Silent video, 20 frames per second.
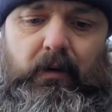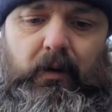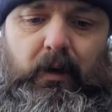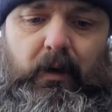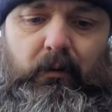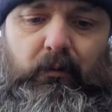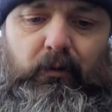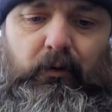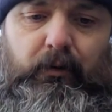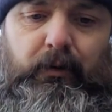
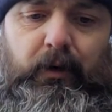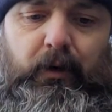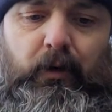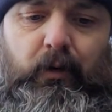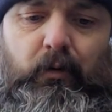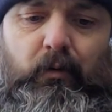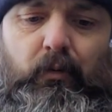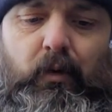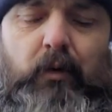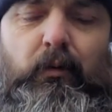and
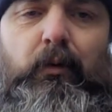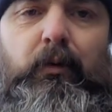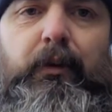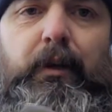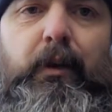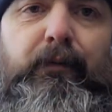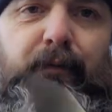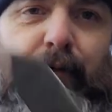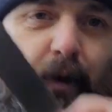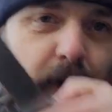we'll
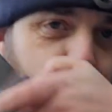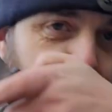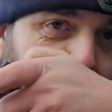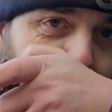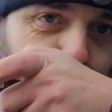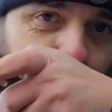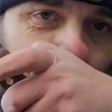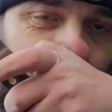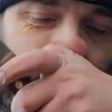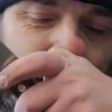do first,
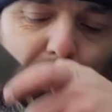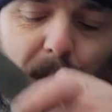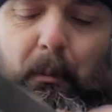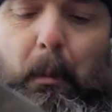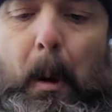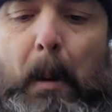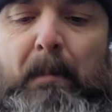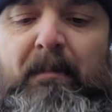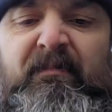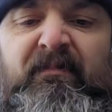we'll do
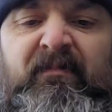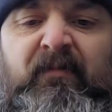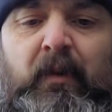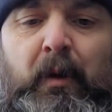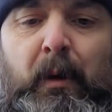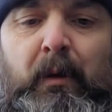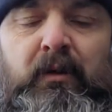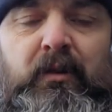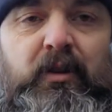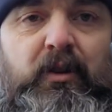some
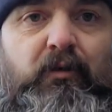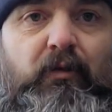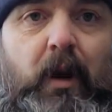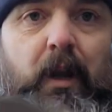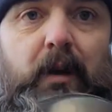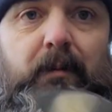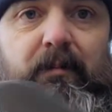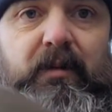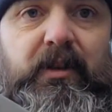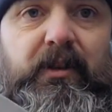
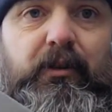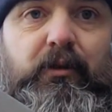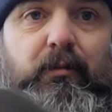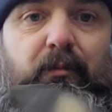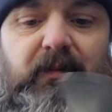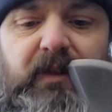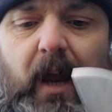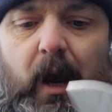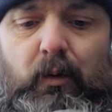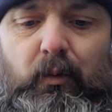scrapes,
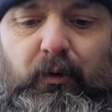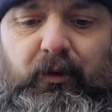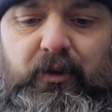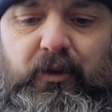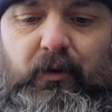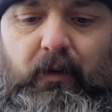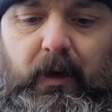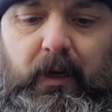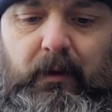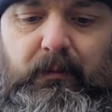some downward
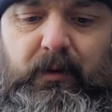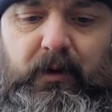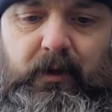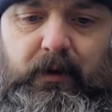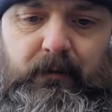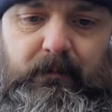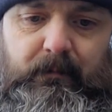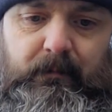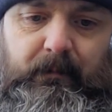scrapes,